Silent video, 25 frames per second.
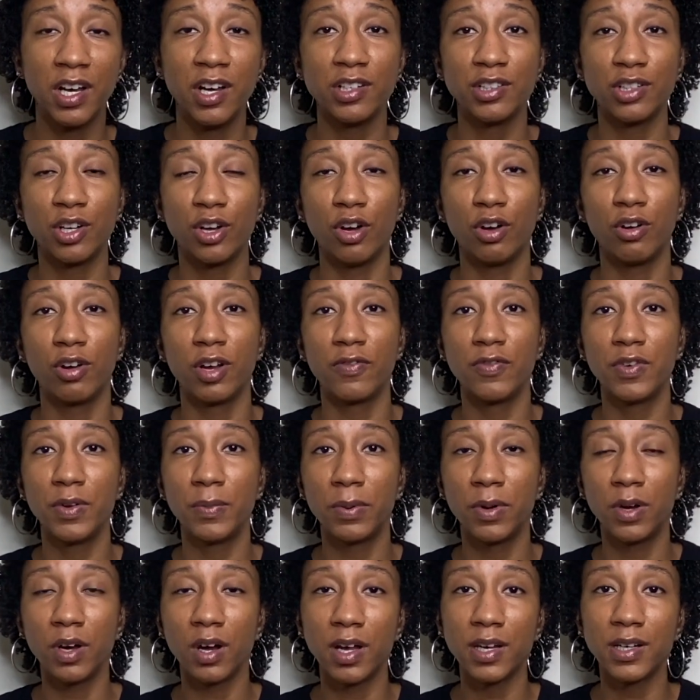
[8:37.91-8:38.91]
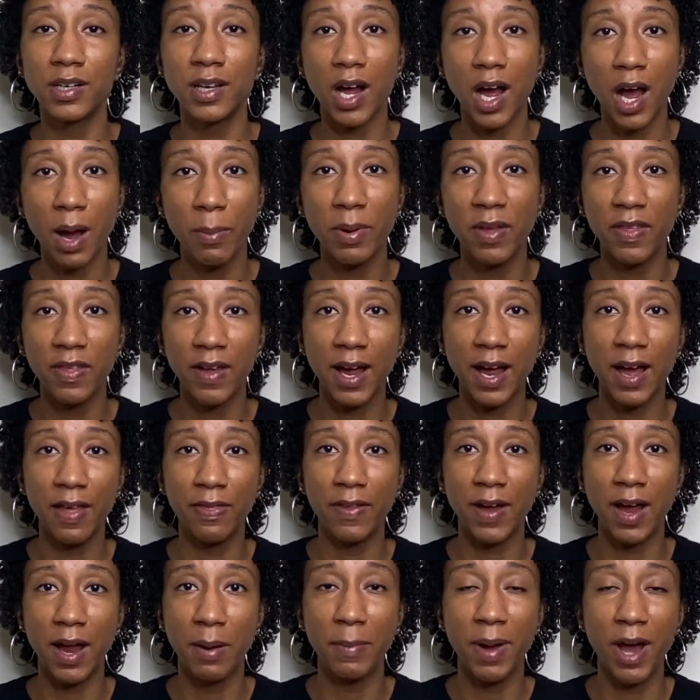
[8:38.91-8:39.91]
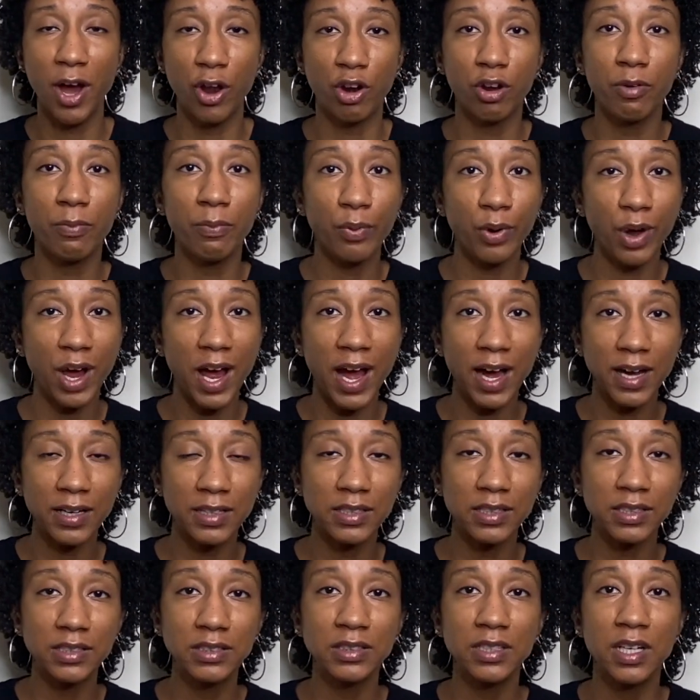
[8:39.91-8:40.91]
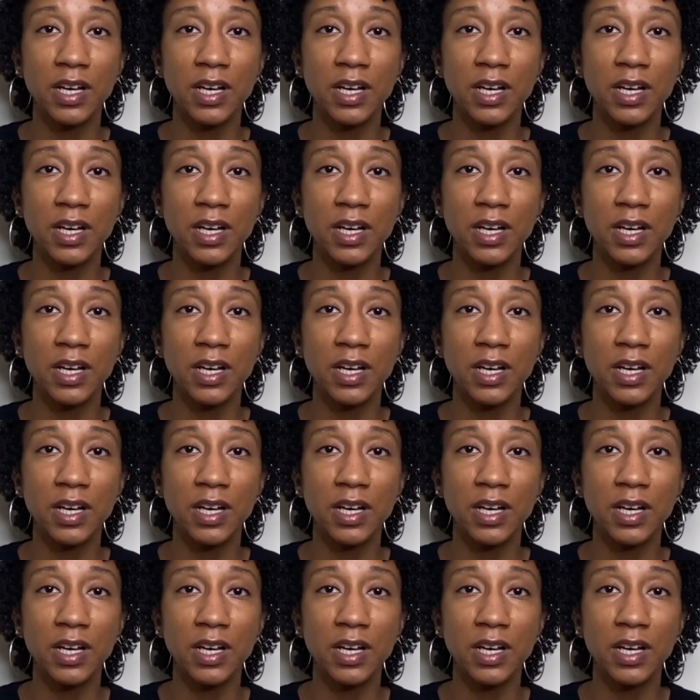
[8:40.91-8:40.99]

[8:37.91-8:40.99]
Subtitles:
So if you put on top of that I'm out of practice,